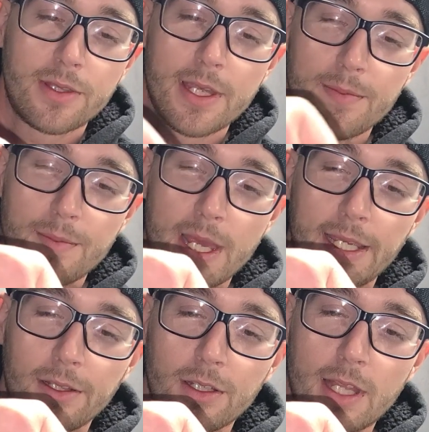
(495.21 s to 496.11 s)
They
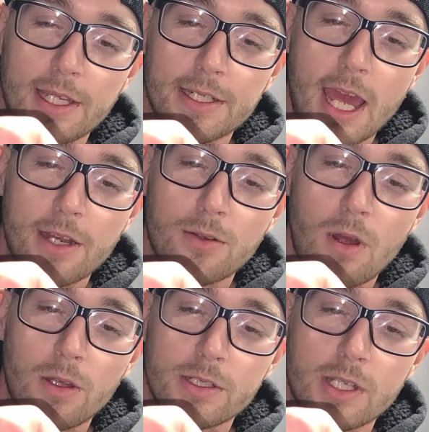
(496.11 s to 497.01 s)
make it look like a night
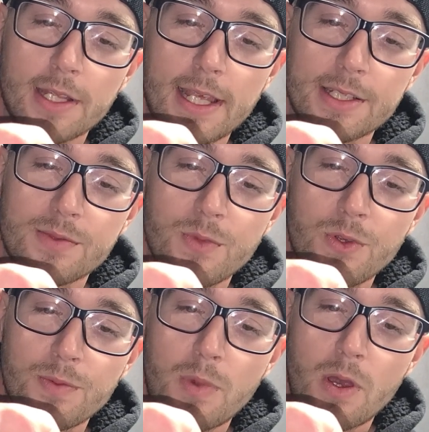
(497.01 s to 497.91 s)
crawler. It's got that
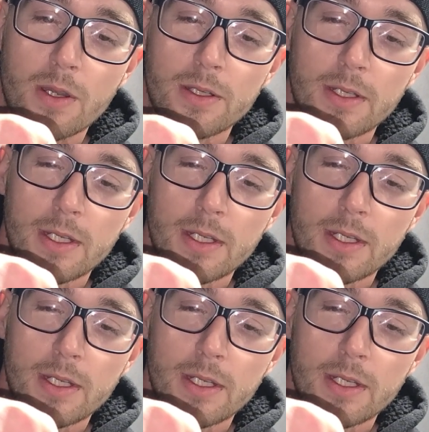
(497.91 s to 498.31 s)
smooth part.